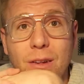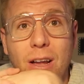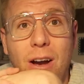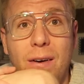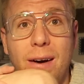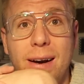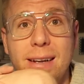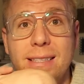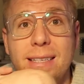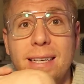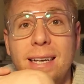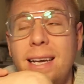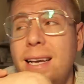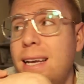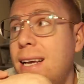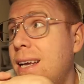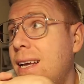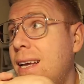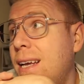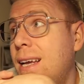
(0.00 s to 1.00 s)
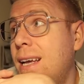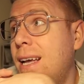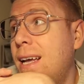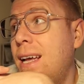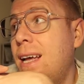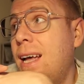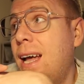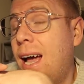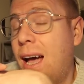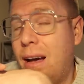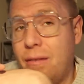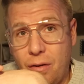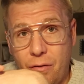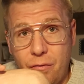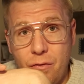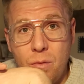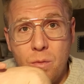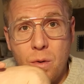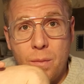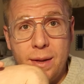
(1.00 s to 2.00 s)
All right, I a
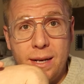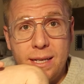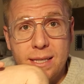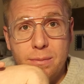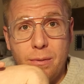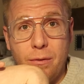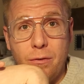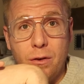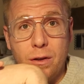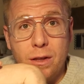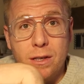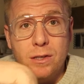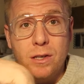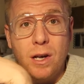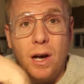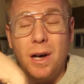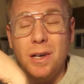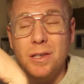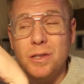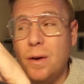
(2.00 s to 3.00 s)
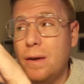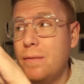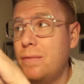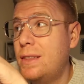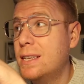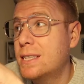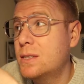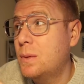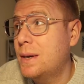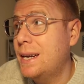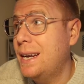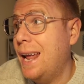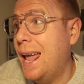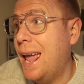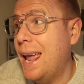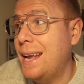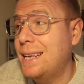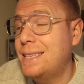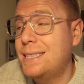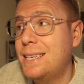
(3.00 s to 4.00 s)
few more minutes before this call. So I have this one at
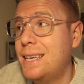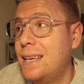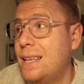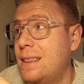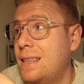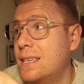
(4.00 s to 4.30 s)
8.